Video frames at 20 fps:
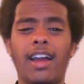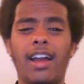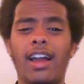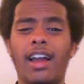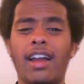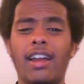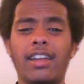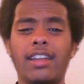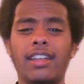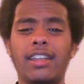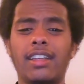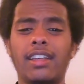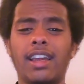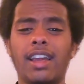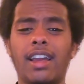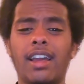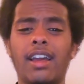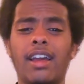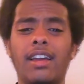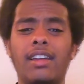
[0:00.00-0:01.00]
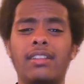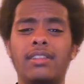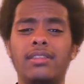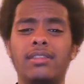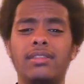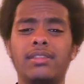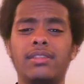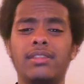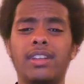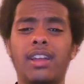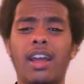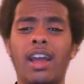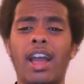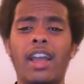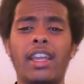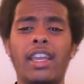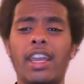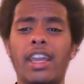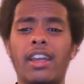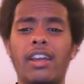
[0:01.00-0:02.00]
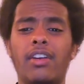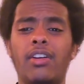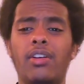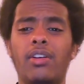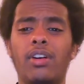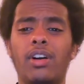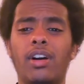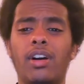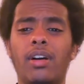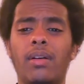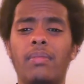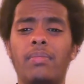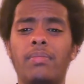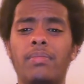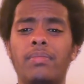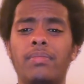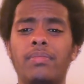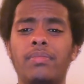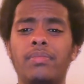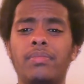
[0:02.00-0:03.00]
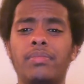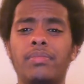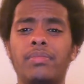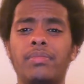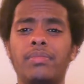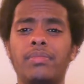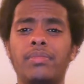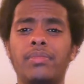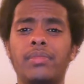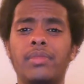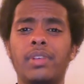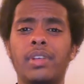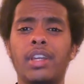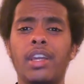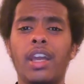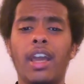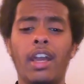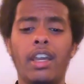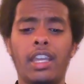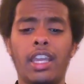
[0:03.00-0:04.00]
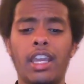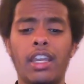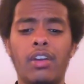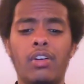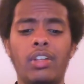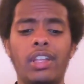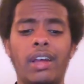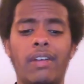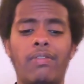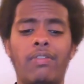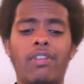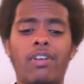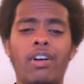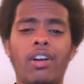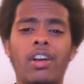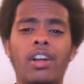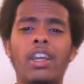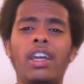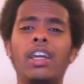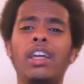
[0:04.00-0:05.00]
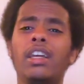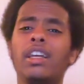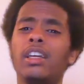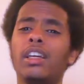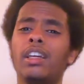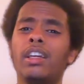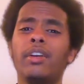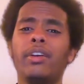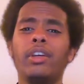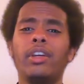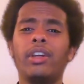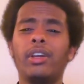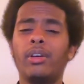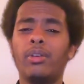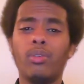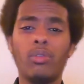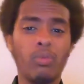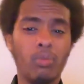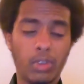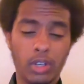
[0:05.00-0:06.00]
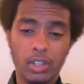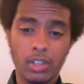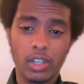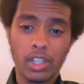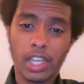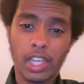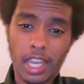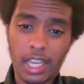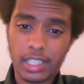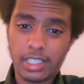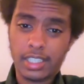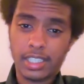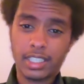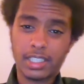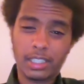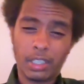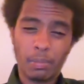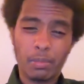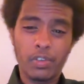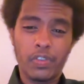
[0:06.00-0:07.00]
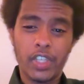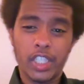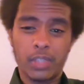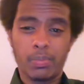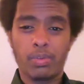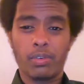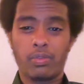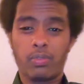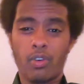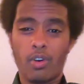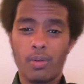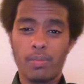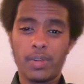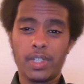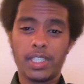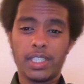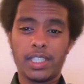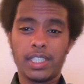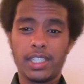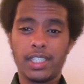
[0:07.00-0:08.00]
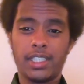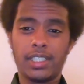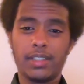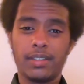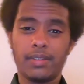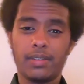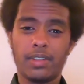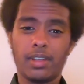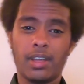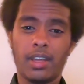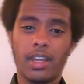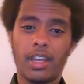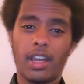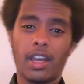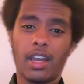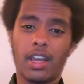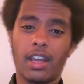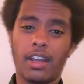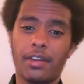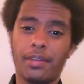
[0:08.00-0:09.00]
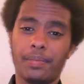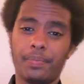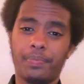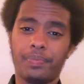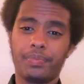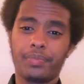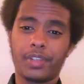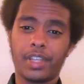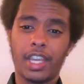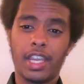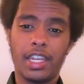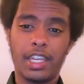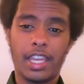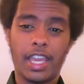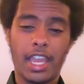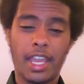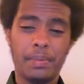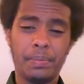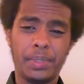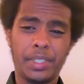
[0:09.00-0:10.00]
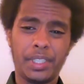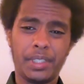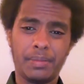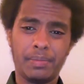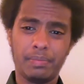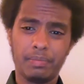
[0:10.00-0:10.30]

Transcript: I I can't go um I can't go that far. When you look at some of his performances uh in games